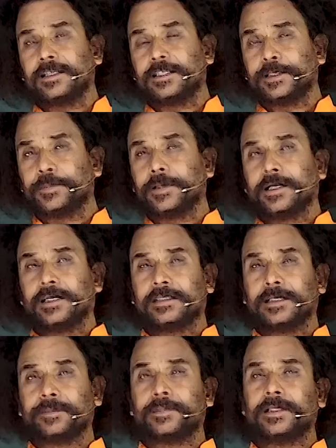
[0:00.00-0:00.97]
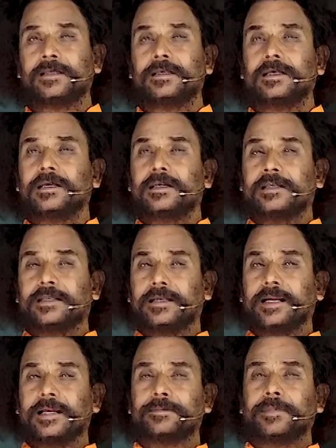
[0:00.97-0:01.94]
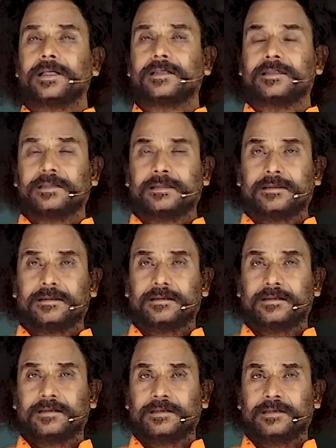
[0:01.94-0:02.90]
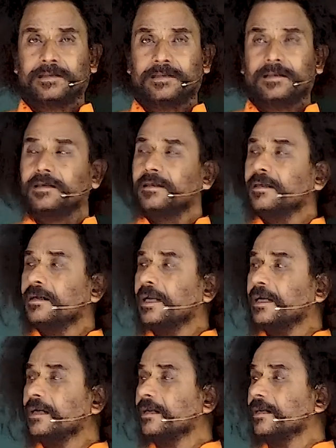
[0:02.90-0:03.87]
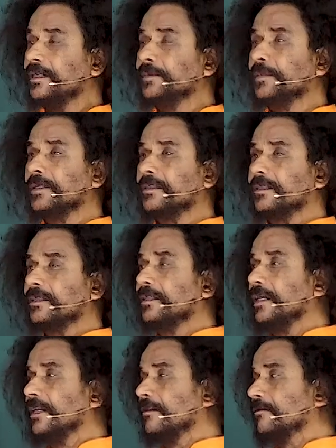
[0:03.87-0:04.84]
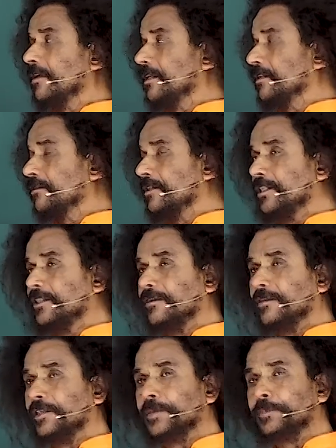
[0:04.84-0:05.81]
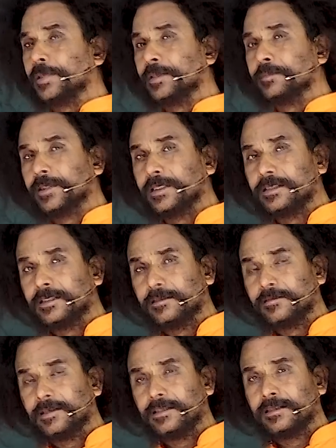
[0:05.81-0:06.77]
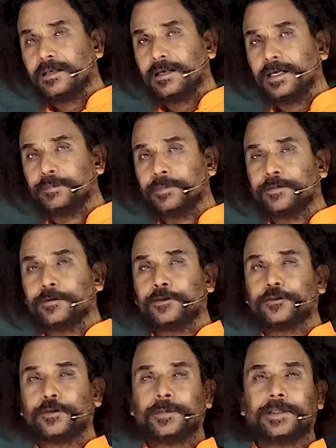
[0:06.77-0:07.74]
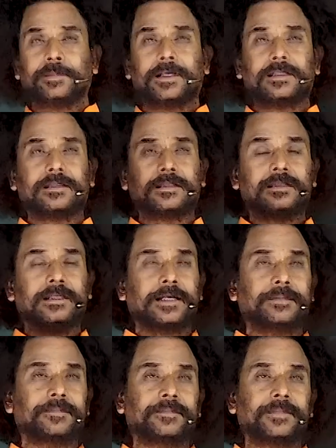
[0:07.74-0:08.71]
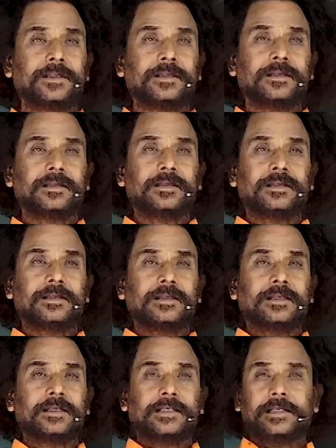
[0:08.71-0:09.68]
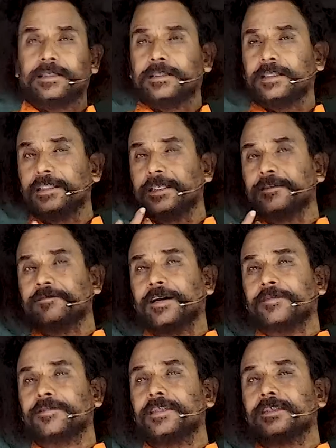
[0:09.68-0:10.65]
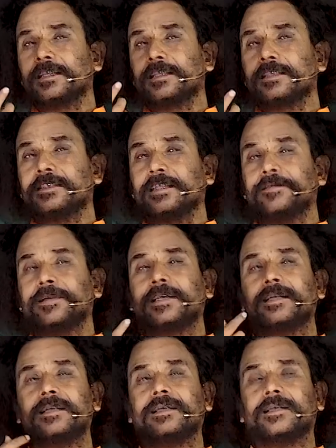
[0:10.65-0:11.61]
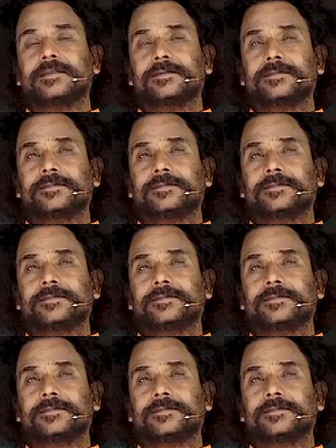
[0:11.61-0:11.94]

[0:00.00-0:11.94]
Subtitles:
it is because of the realized masters. Like Lahari Maharsha, Gyanatarik Teshagiri, Paramhansa Yogananda, and before so many masters came, it is their vibration is saving India.